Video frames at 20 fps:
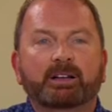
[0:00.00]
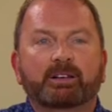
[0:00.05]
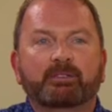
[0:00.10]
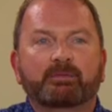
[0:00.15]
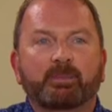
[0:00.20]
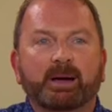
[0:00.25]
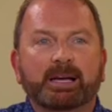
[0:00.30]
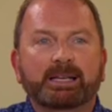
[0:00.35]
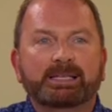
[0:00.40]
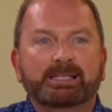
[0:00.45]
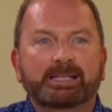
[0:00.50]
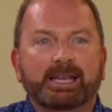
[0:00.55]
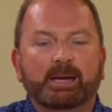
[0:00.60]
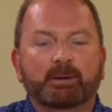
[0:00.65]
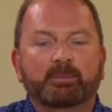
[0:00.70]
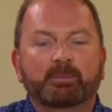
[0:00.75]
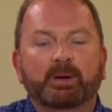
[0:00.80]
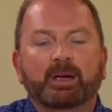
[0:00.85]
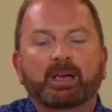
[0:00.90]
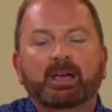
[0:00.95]
of my zip.
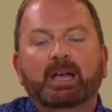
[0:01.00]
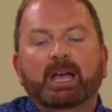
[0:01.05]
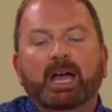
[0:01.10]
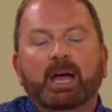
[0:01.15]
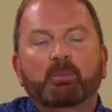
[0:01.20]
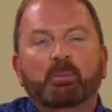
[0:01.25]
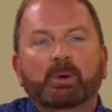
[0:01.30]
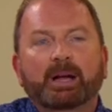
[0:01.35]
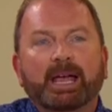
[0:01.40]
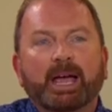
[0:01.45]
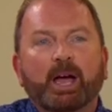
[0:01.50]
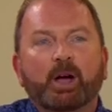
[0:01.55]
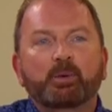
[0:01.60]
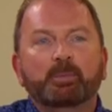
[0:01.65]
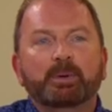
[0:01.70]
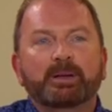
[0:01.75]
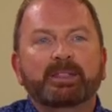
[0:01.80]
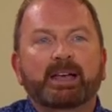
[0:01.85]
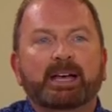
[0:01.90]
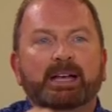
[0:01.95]
And when I
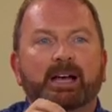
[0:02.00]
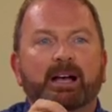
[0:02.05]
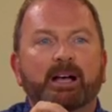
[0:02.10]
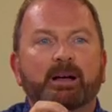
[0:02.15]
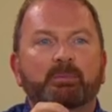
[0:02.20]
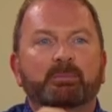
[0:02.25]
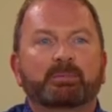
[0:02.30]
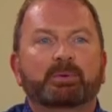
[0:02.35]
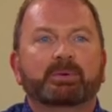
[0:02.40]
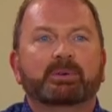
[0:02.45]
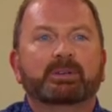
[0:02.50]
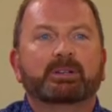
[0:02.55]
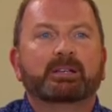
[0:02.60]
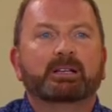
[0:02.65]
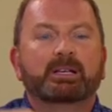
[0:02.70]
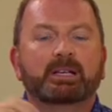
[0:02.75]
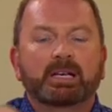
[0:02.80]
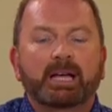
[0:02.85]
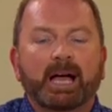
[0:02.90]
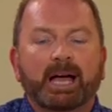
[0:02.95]
open that up,
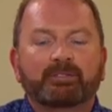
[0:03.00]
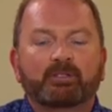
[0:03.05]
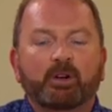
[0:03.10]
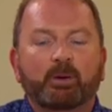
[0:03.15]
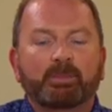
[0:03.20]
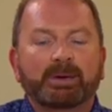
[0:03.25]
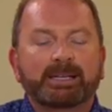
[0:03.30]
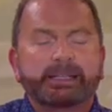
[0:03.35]
I've got my